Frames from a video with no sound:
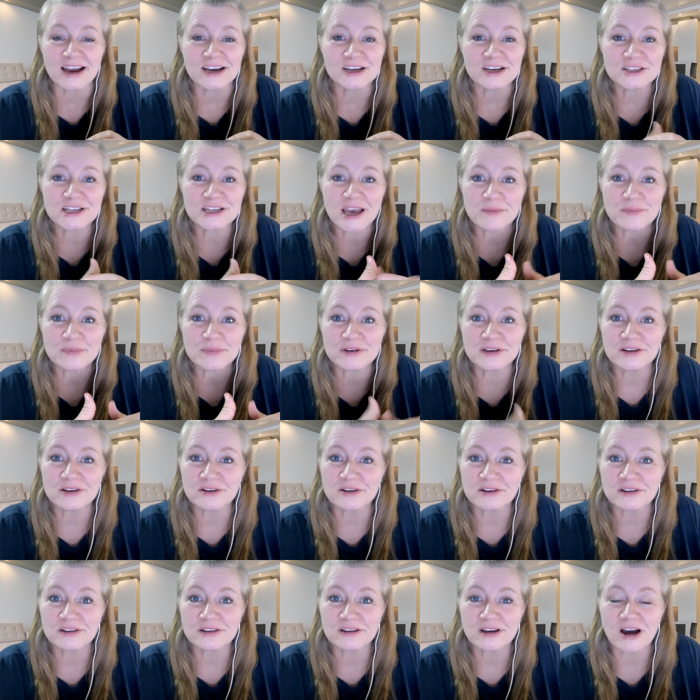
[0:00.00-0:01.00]
I just happened
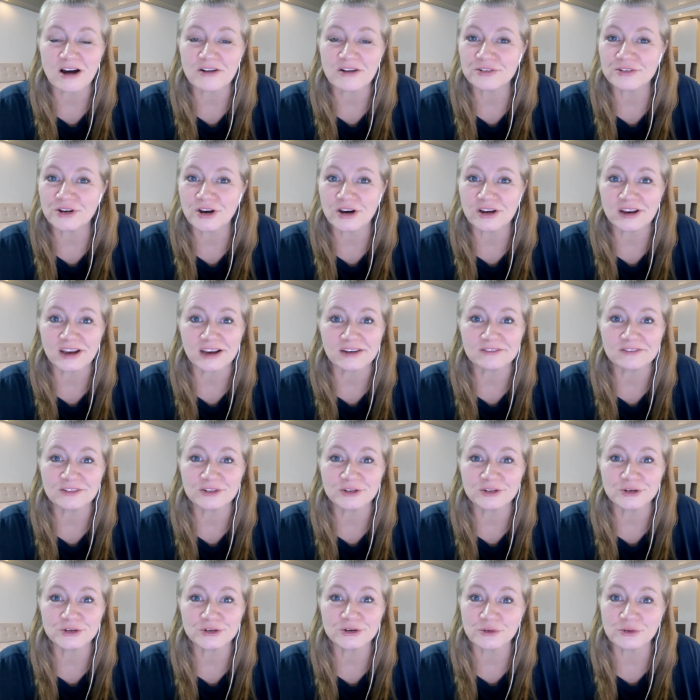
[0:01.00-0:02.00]
to, off and on, I've
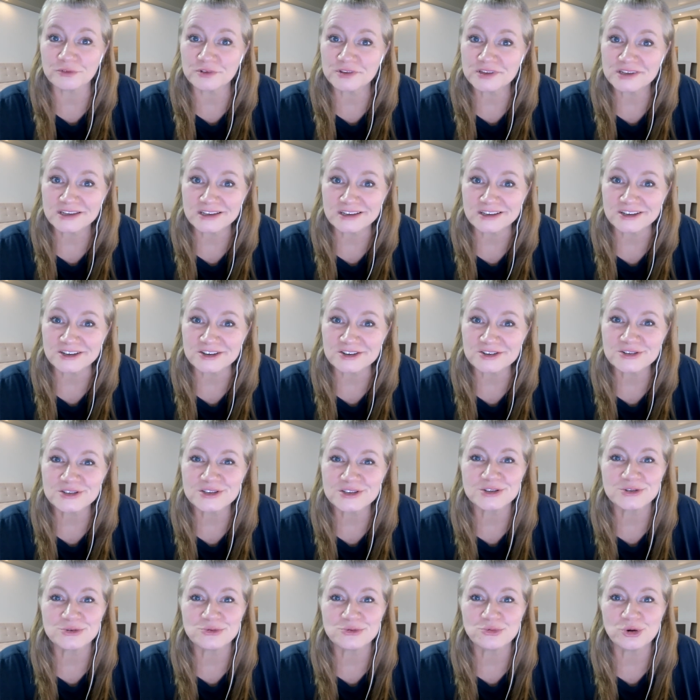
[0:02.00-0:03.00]
learned over the
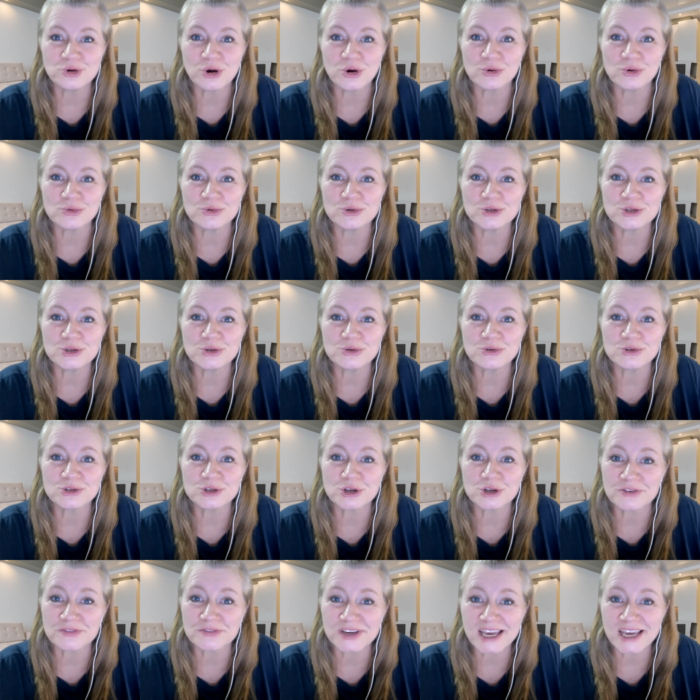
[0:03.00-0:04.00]
years to go to
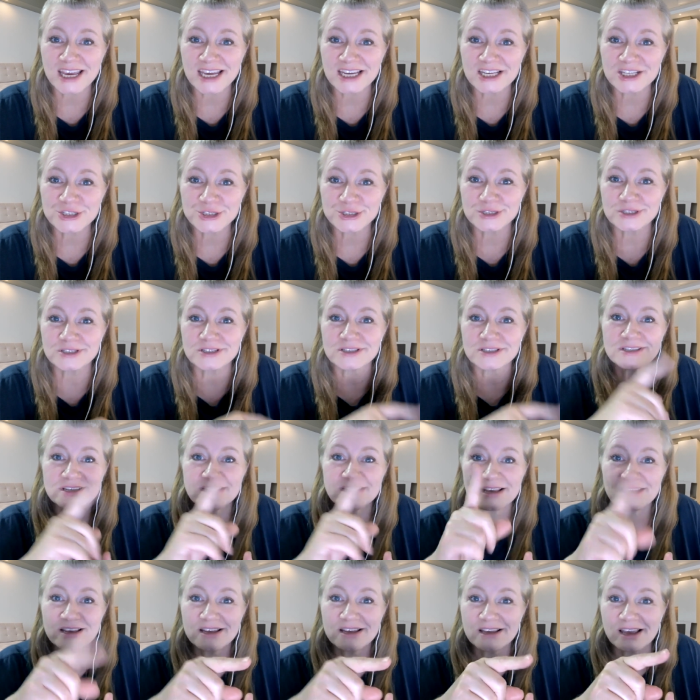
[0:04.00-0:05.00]
certifications
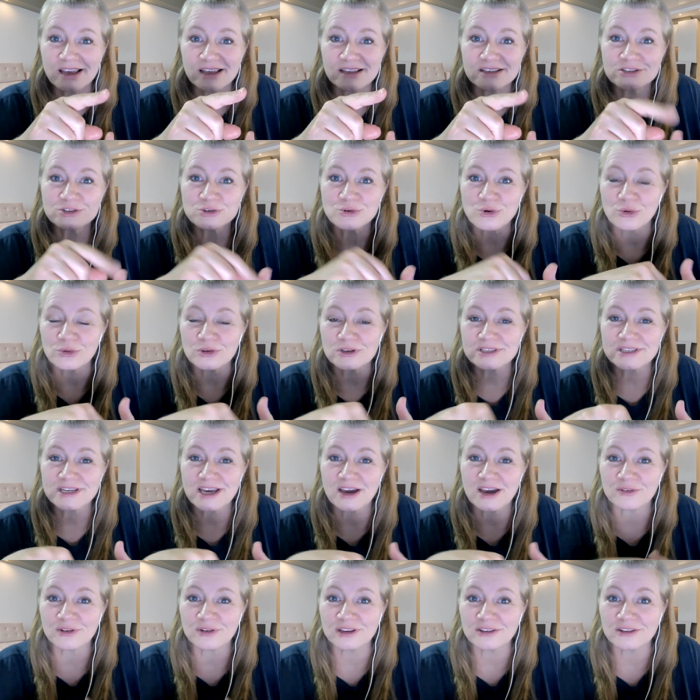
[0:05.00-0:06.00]
and scroll it
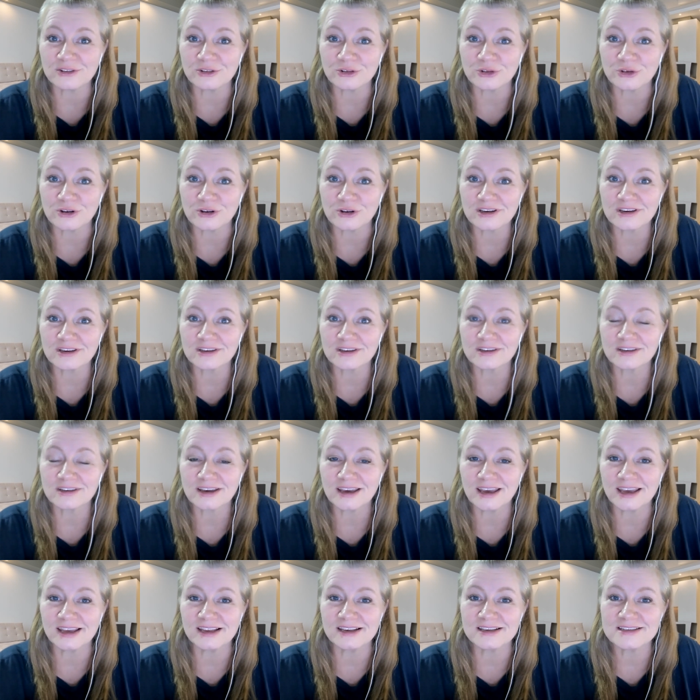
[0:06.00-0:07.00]
down and look.
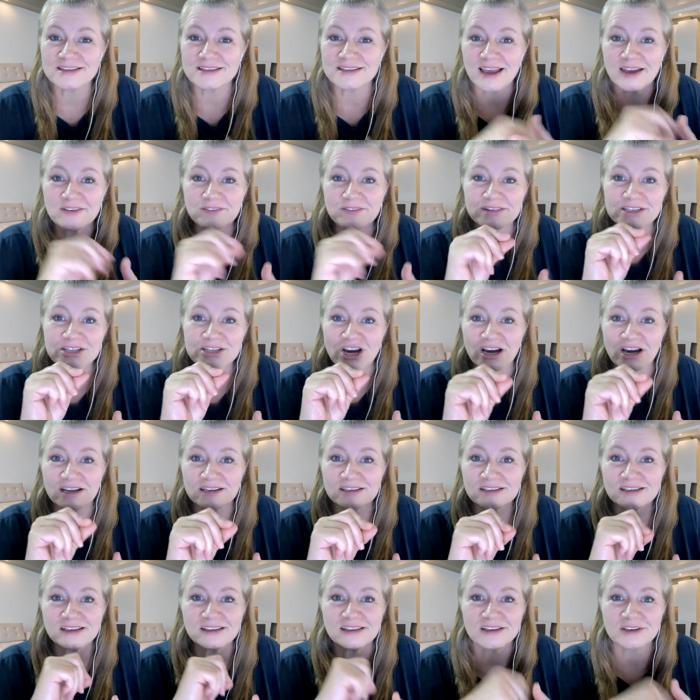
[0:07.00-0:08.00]
And they have a dot.
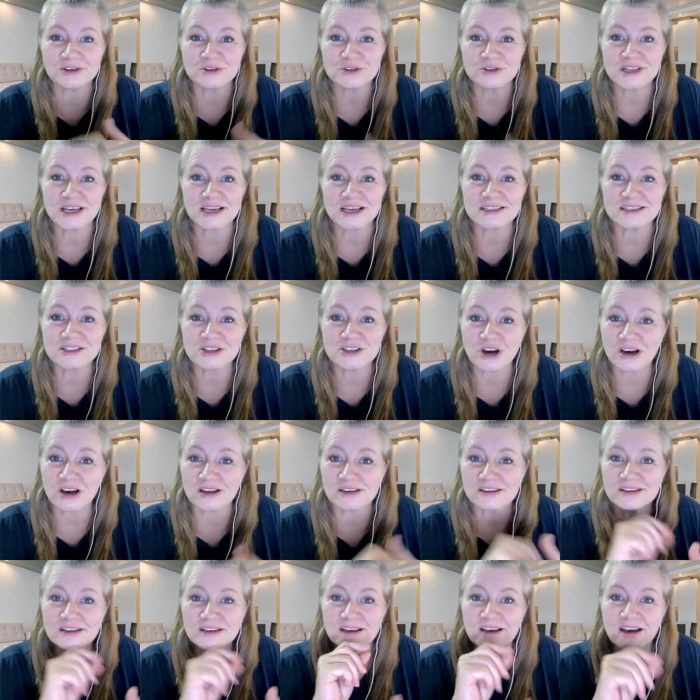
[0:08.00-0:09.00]
And then usually that
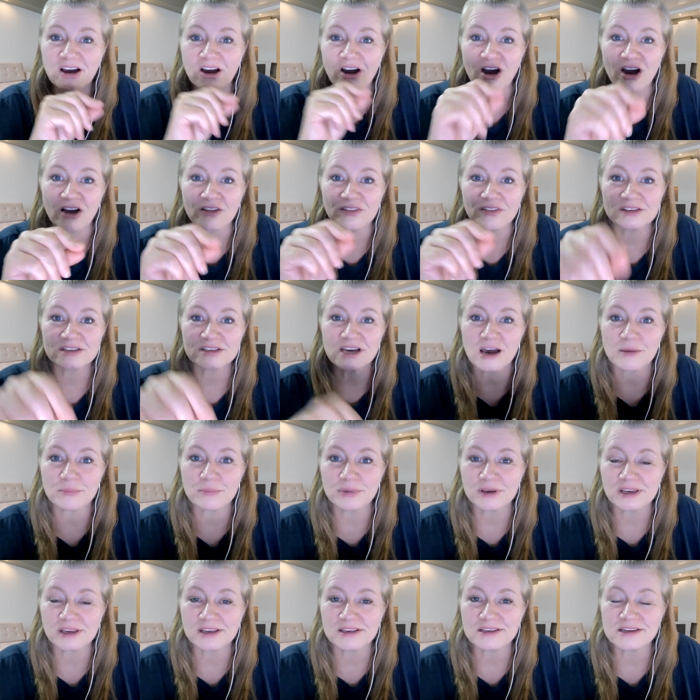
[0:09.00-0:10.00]
dot on the
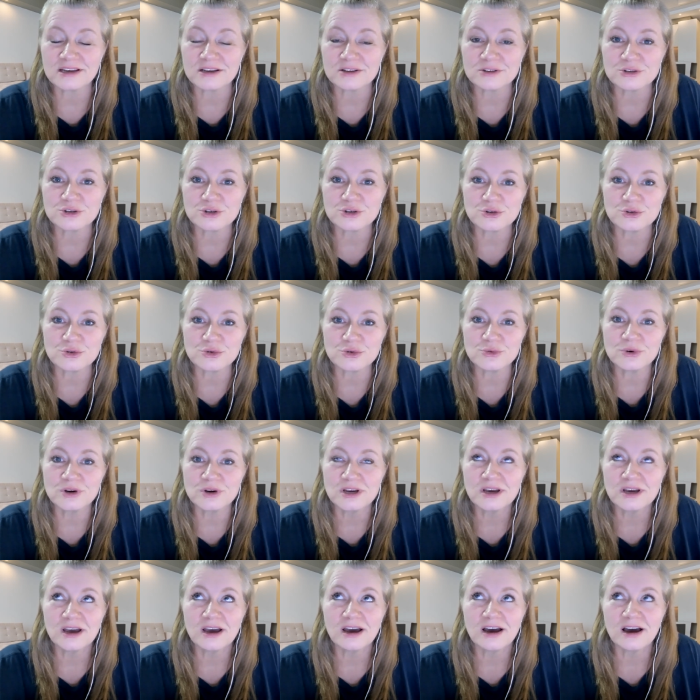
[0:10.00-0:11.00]
topic tells you
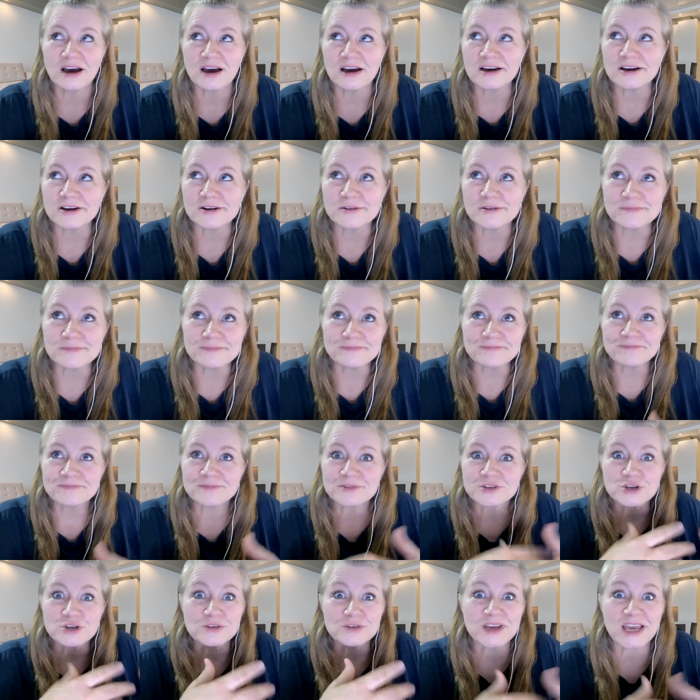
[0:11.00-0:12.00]
um,
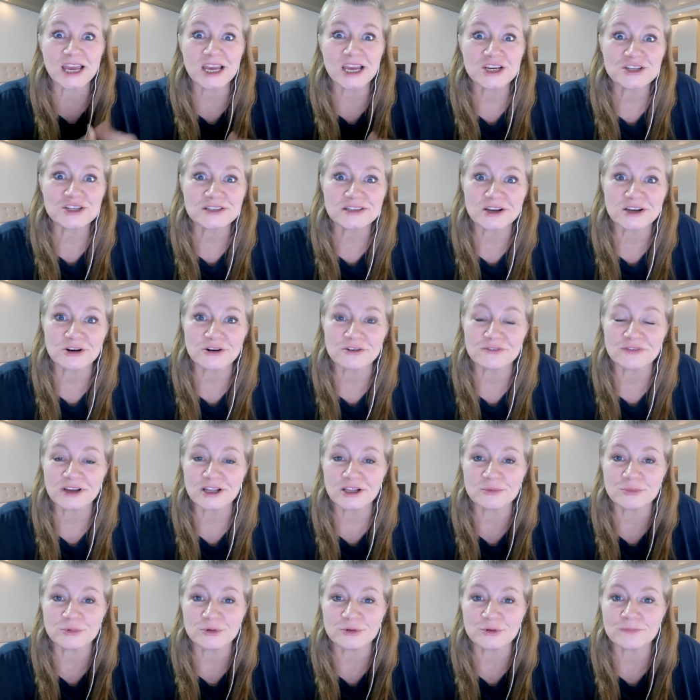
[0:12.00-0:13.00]
certifications that are
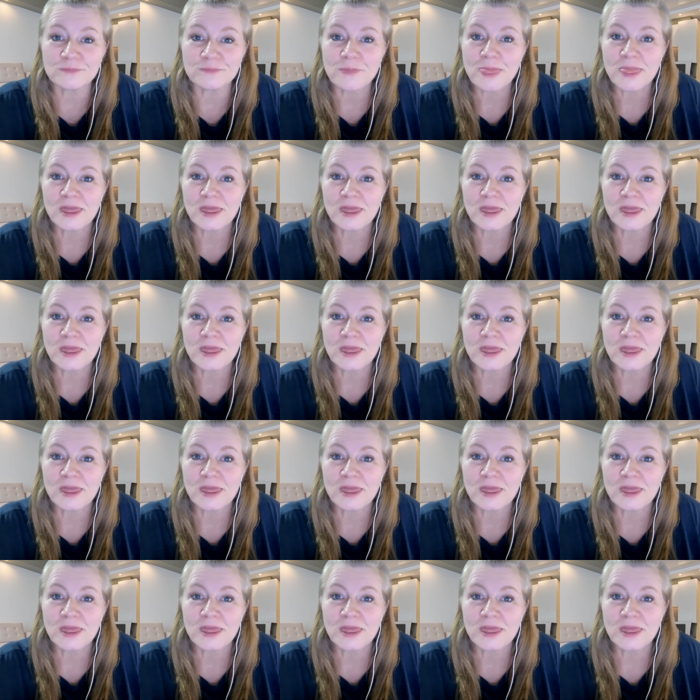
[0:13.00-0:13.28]
available.